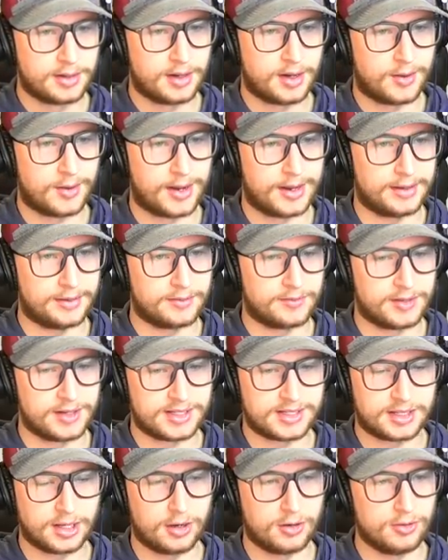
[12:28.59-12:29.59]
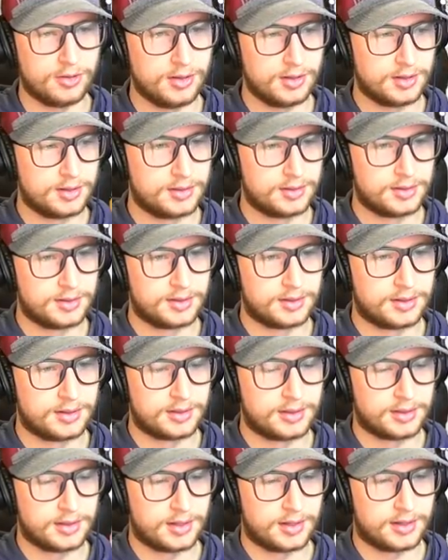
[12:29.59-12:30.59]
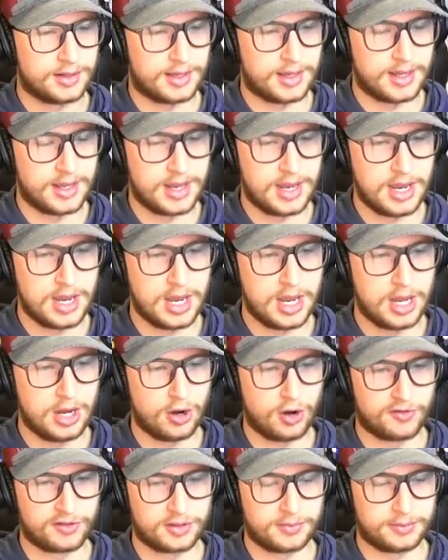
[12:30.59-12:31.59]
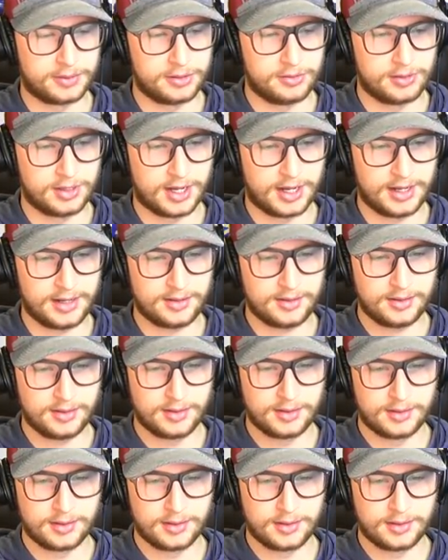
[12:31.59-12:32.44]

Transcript: All right, Risto in over the blue line.